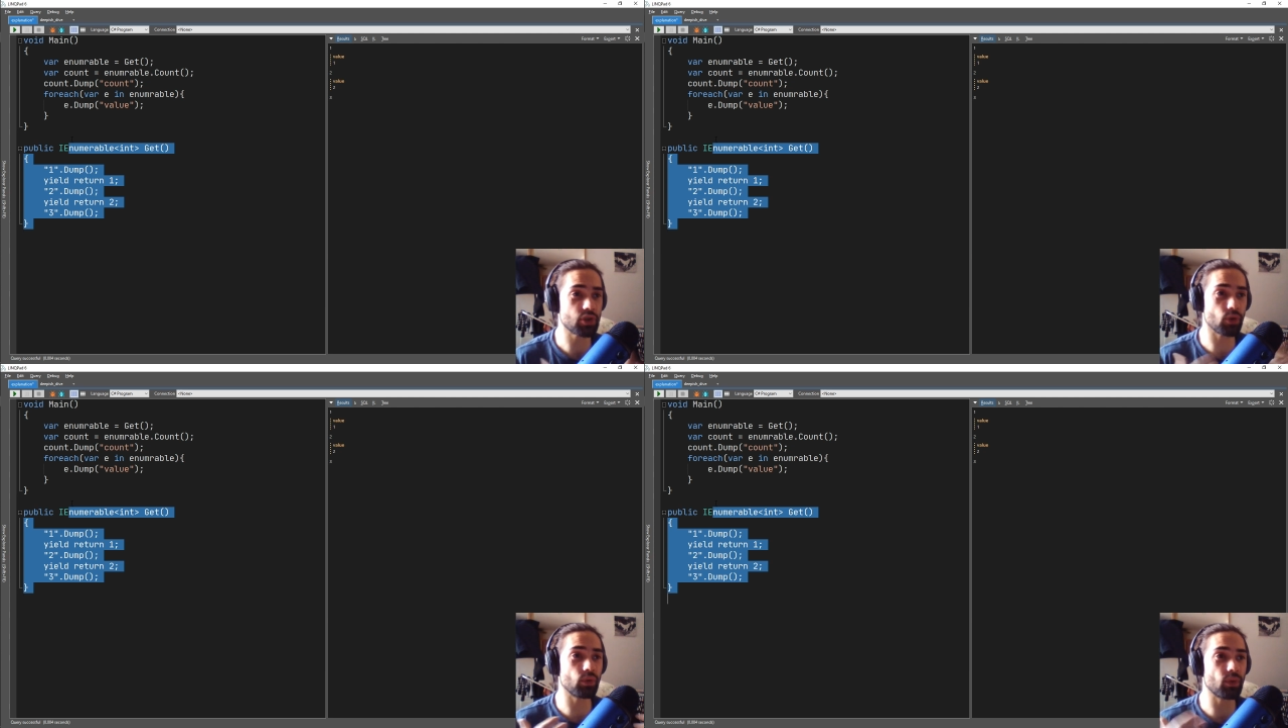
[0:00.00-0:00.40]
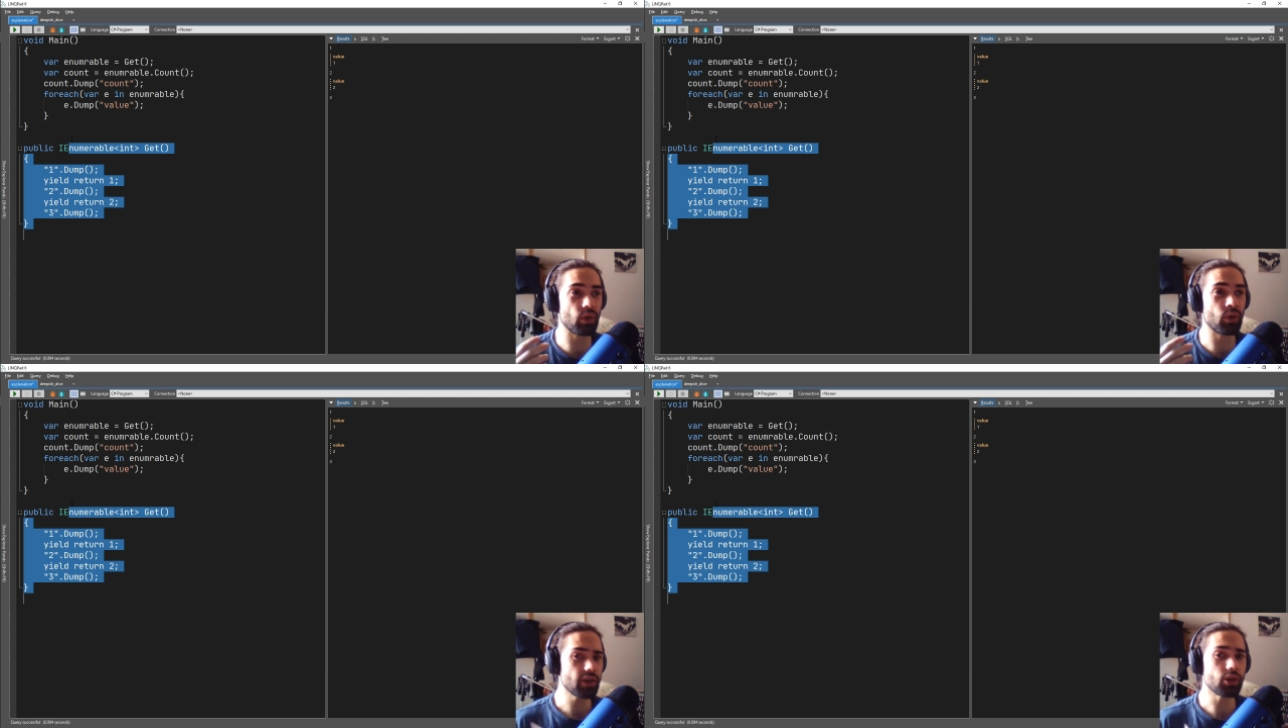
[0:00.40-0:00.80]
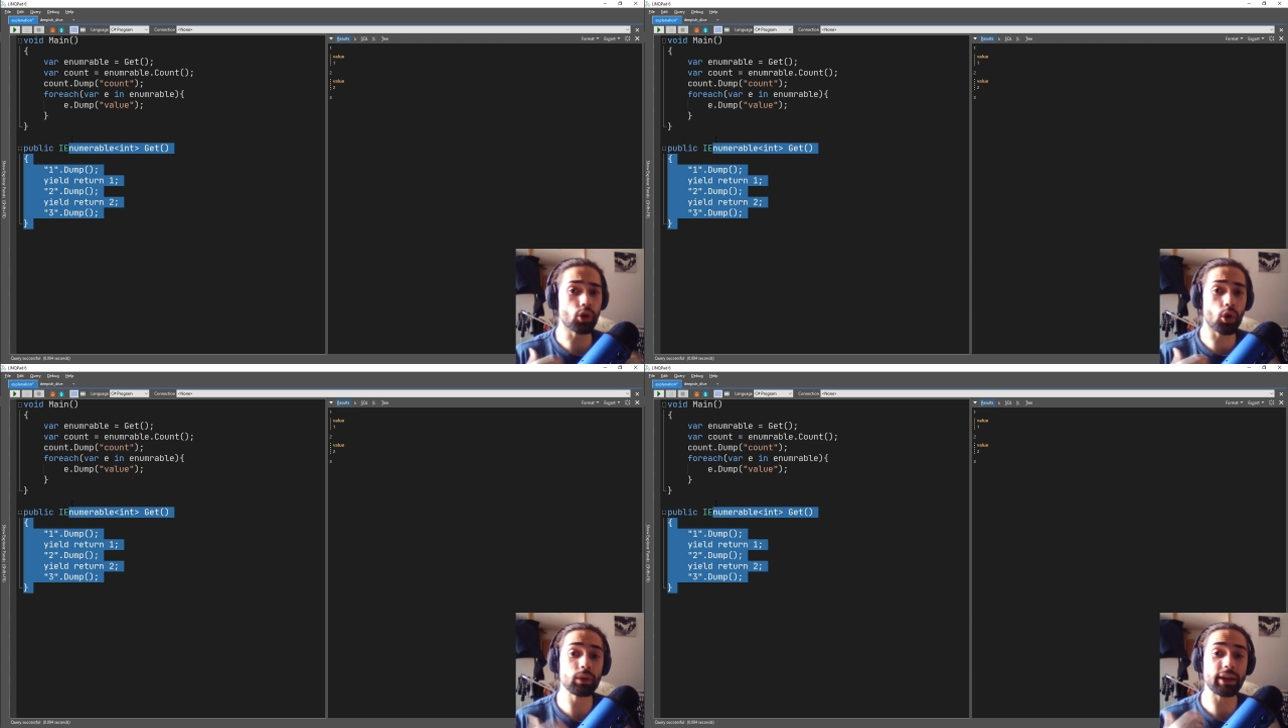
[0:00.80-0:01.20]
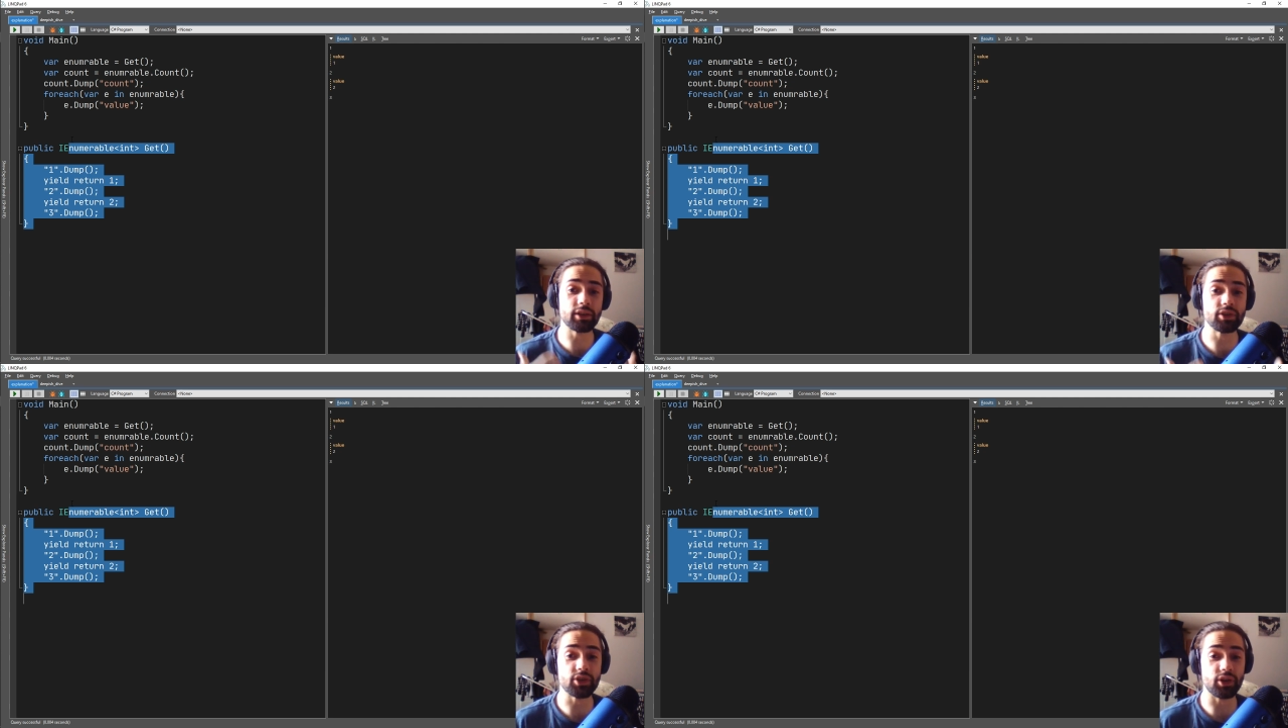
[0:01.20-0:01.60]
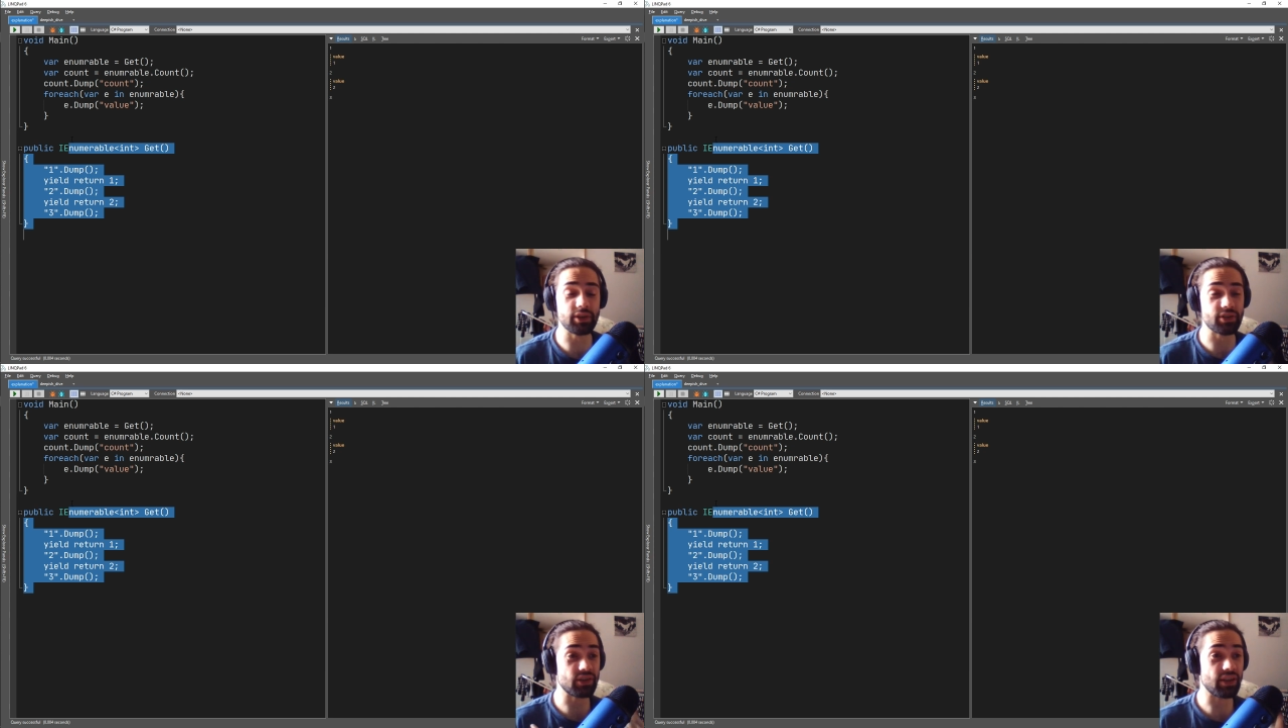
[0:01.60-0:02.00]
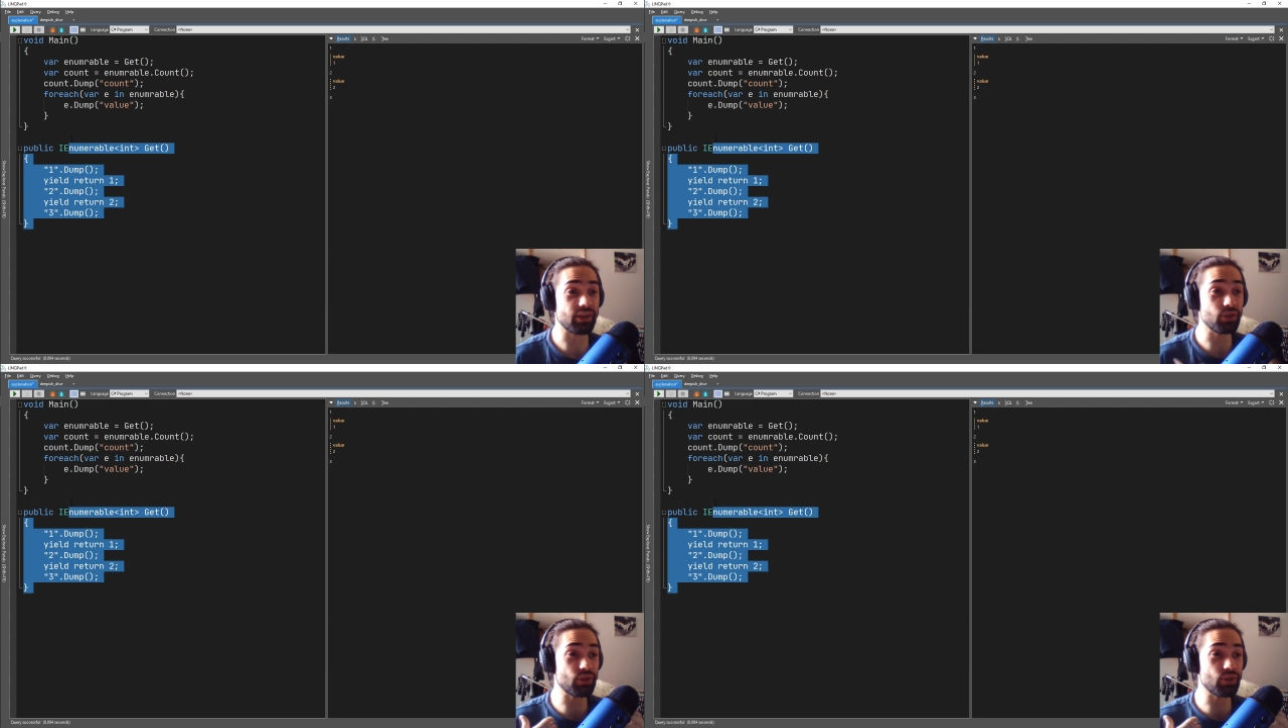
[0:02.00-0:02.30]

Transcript: So your only concern is that you